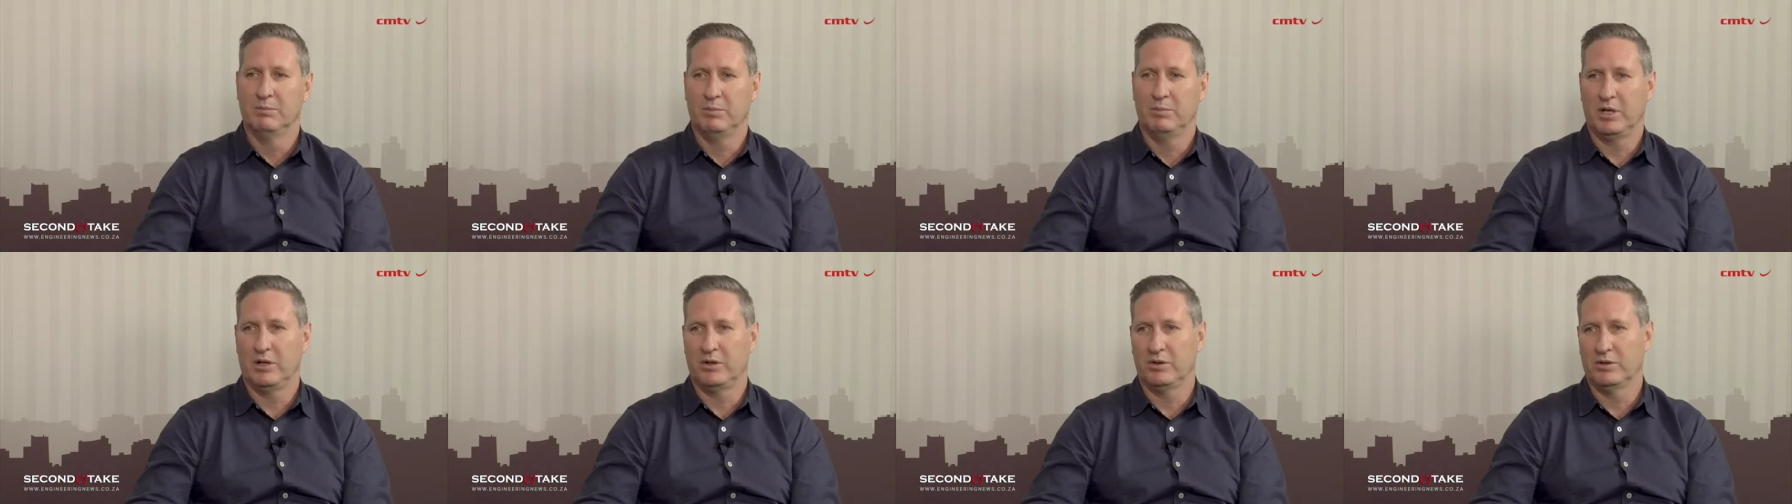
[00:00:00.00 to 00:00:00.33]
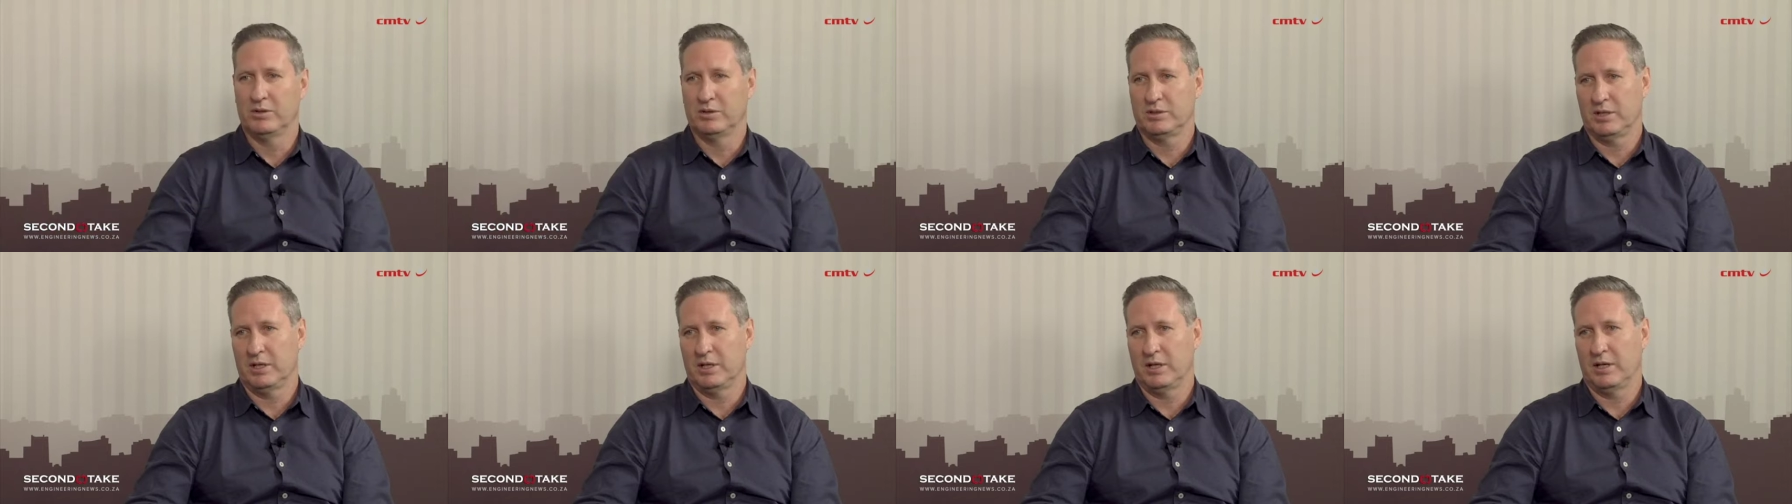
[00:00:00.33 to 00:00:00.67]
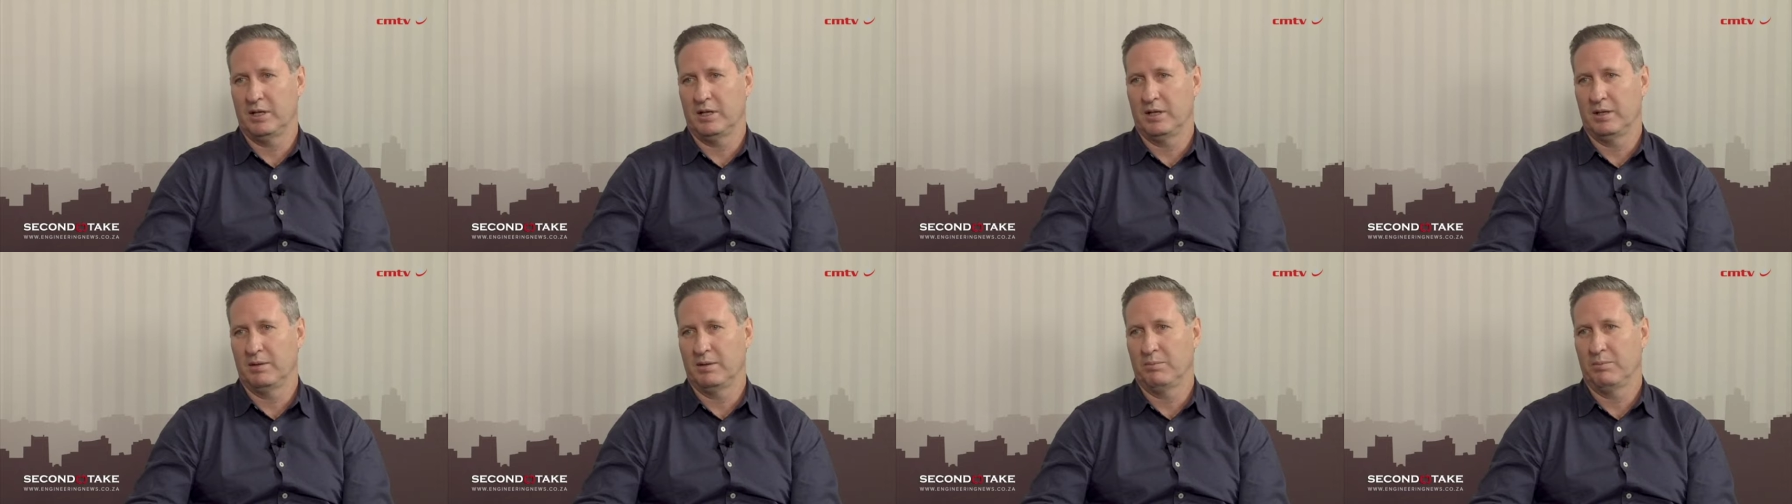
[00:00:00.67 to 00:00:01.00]
because
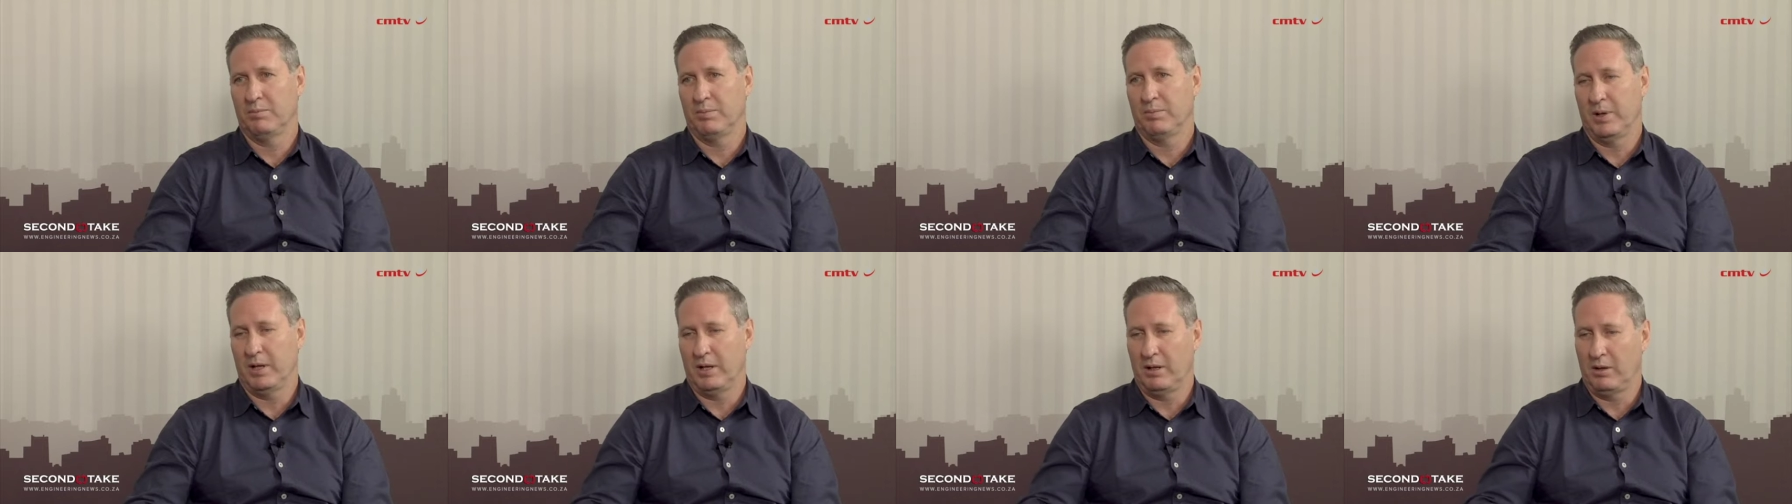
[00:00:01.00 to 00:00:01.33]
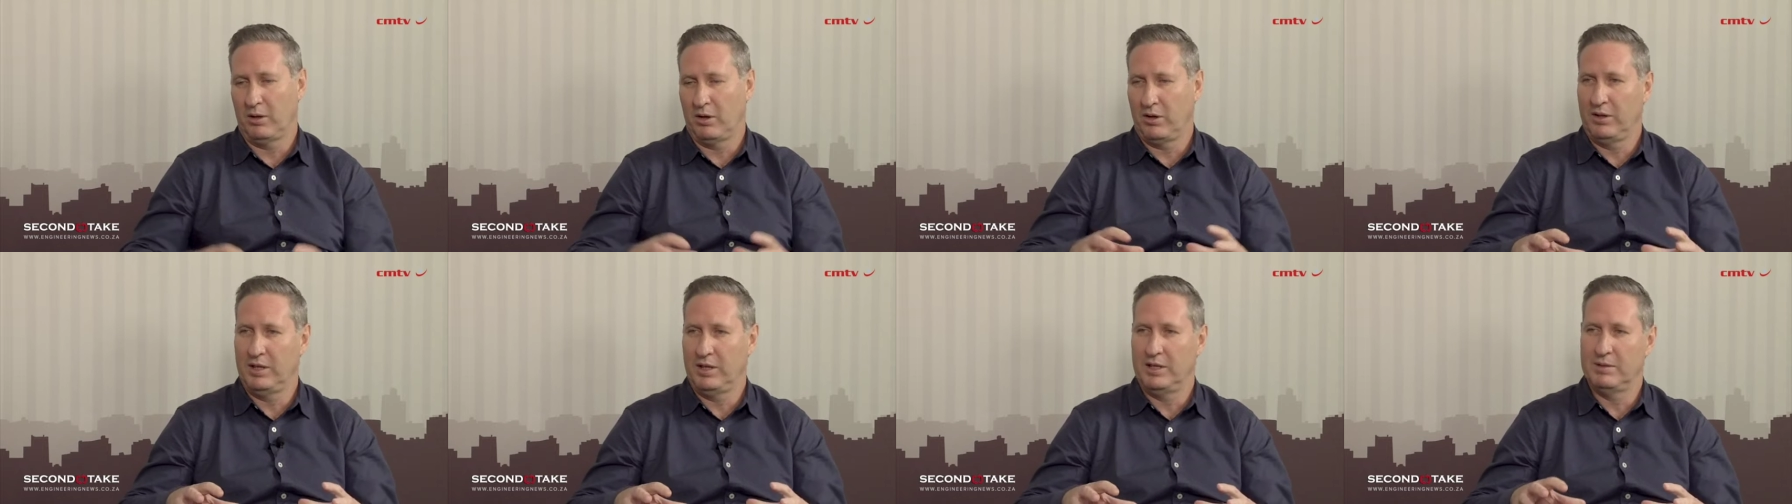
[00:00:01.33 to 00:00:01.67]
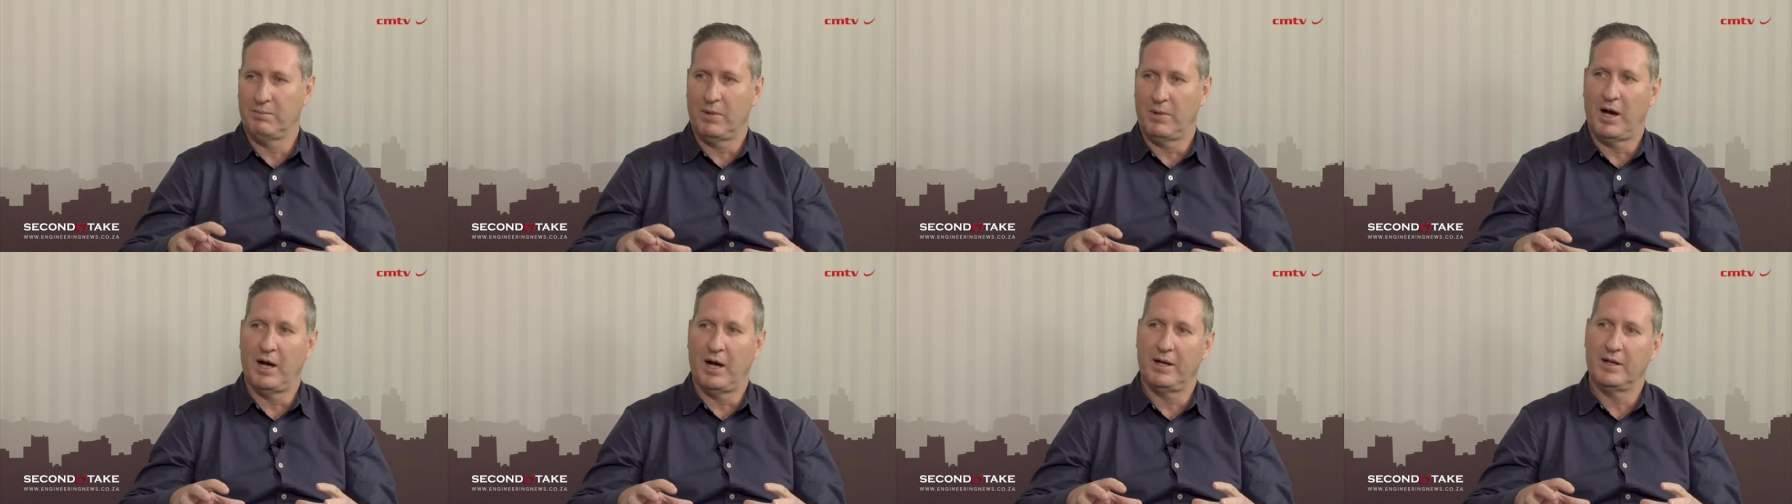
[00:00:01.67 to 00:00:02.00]
uh, a lot of these
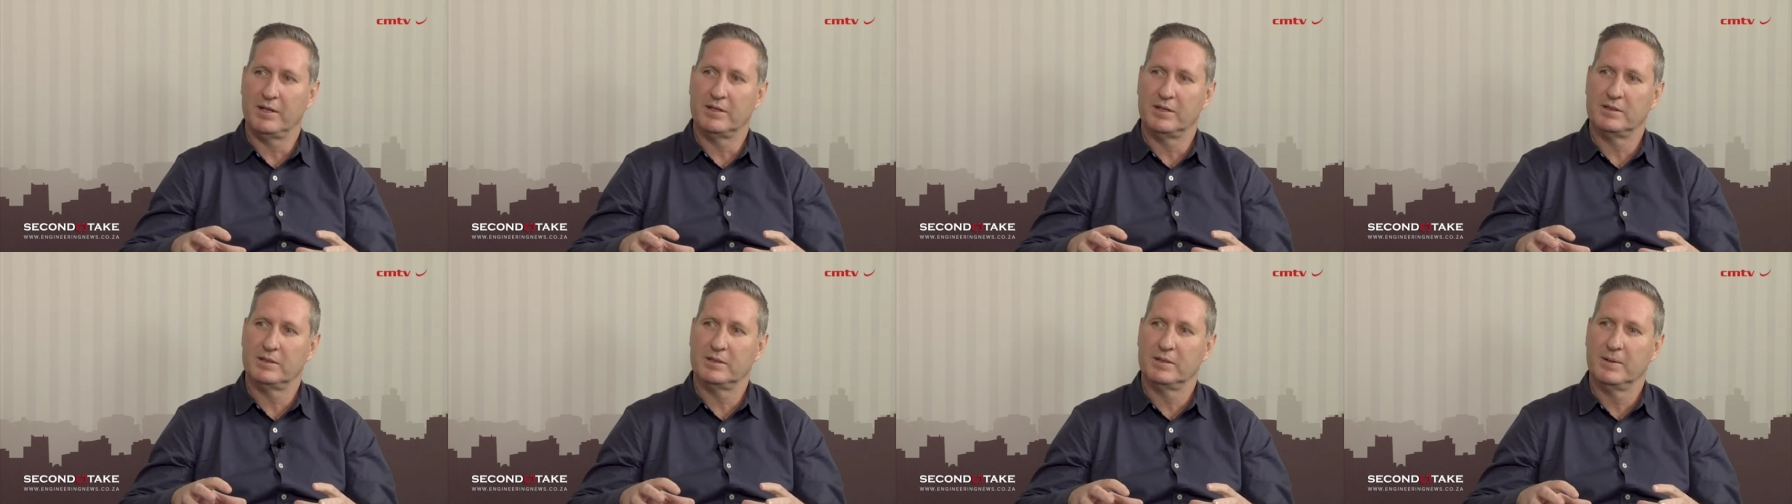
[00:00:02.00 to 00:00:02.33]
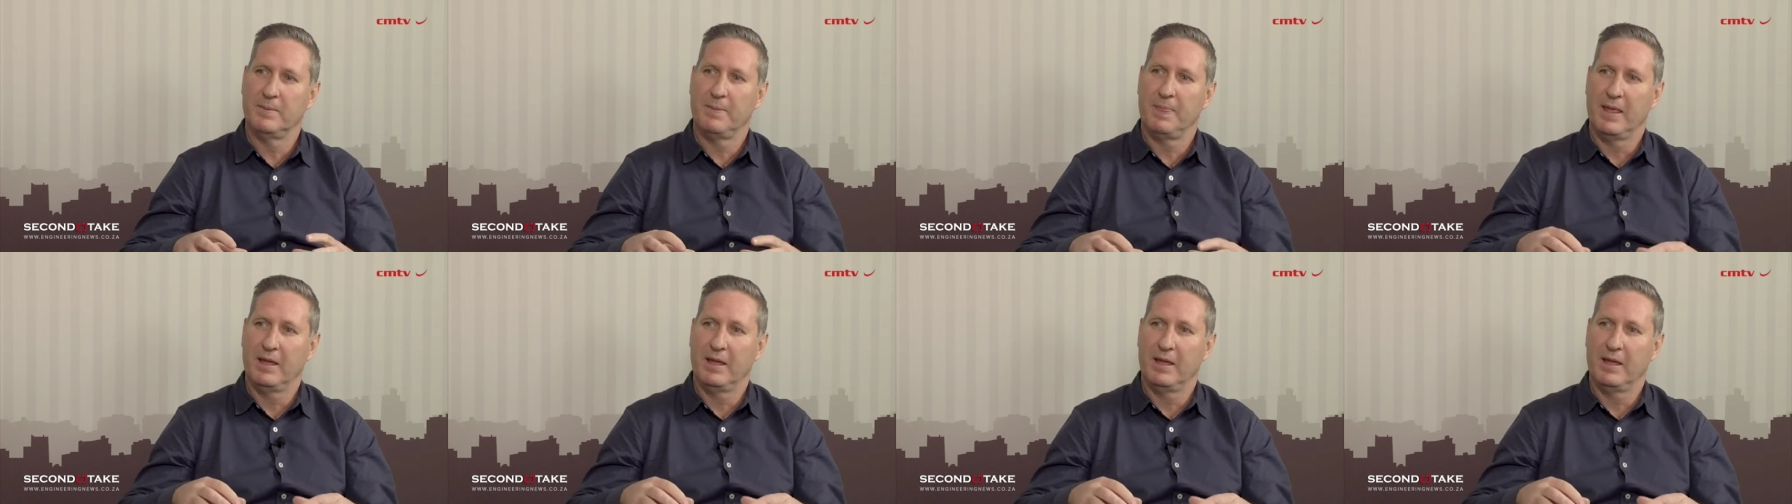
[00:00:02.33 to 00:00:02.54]
miners